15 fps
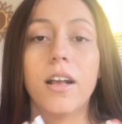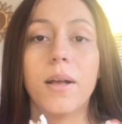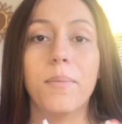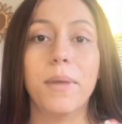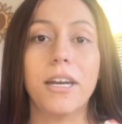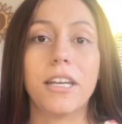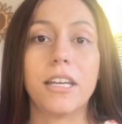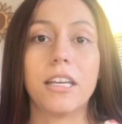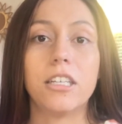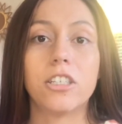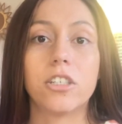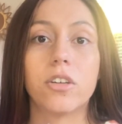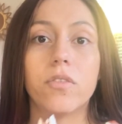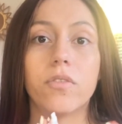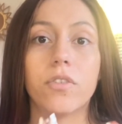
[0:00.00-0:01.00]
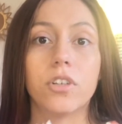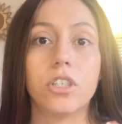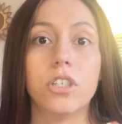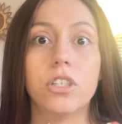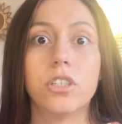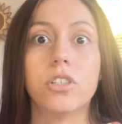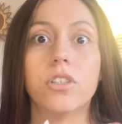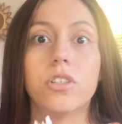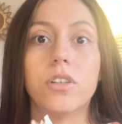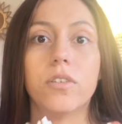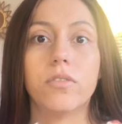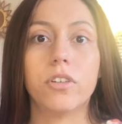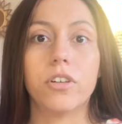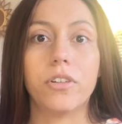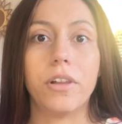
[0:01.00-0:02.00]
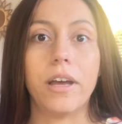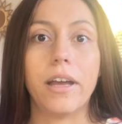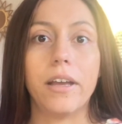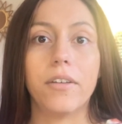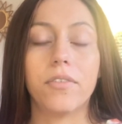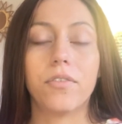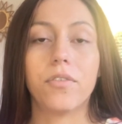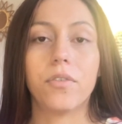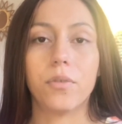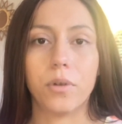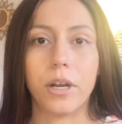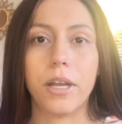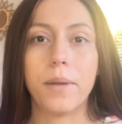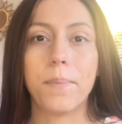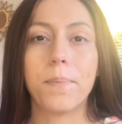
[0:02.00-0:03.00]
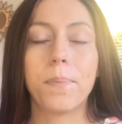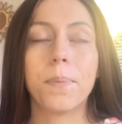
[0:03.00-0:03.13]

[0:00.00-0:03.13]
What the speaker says: medication for years of your life, right?